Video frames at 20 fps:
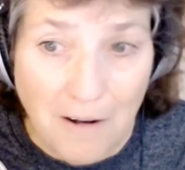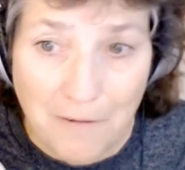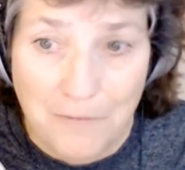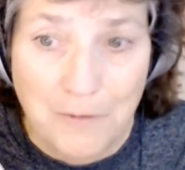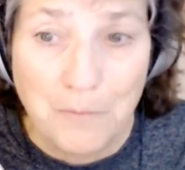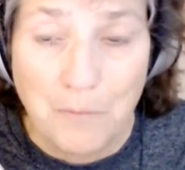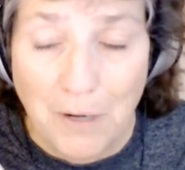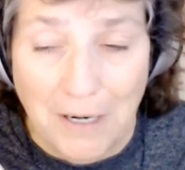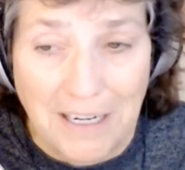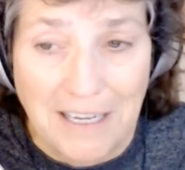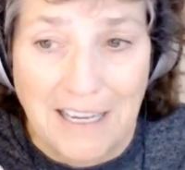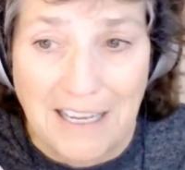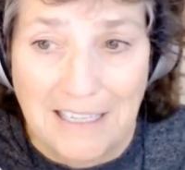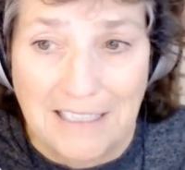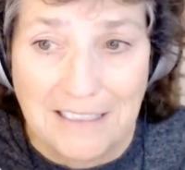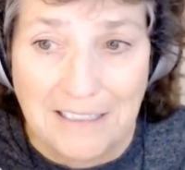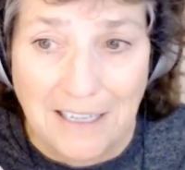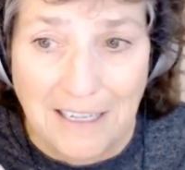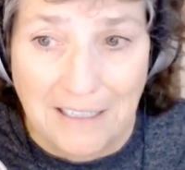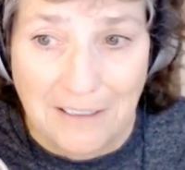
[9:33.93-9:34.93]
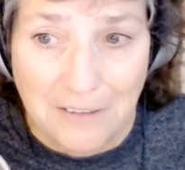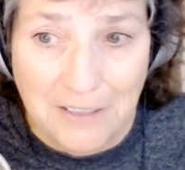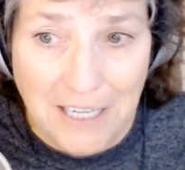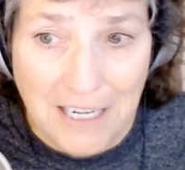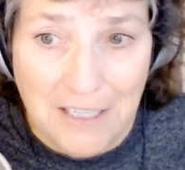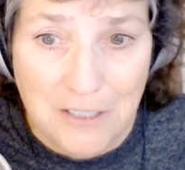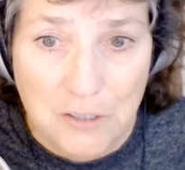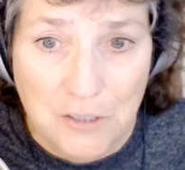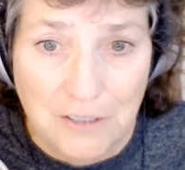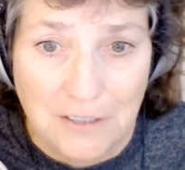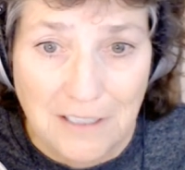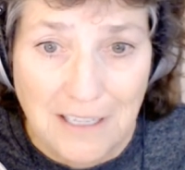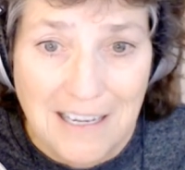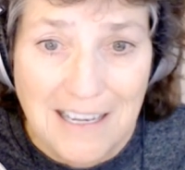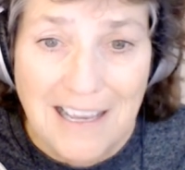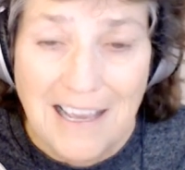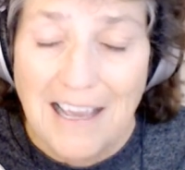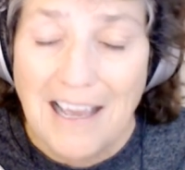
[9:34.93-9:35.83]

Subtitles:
often want to add an annotation,